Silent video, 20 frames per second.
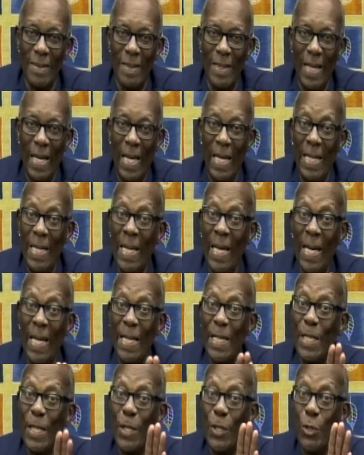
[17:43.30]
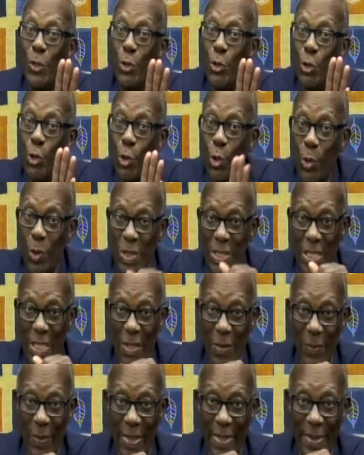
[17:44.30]
and had no
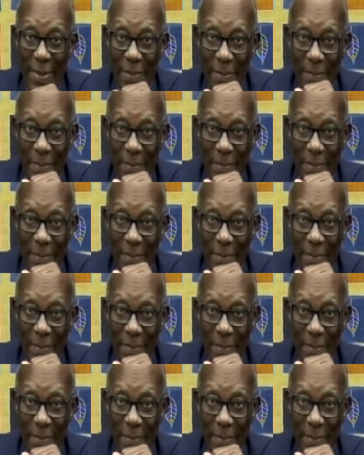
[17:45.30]
children,